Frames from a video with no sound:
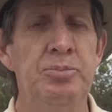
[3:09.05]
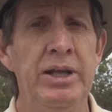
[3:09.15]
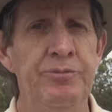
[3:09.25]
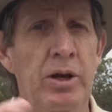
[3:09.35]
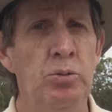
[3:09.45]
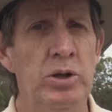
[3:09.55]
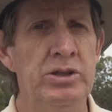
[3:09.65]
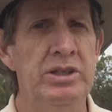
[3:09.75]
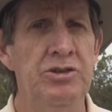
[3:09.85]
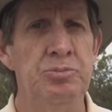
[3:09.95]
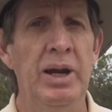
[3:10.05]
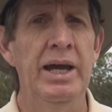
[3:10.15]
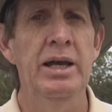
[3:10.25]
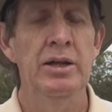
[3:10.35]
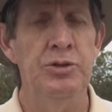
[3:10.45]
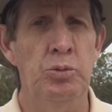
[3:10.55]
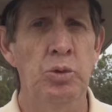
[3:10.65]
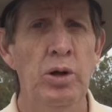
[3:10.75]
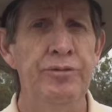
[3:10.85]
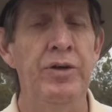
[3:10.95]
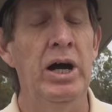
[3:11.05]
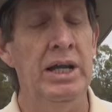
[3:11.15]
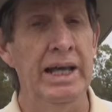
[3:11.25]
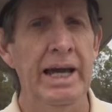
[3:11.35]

but if I want to display the RAW file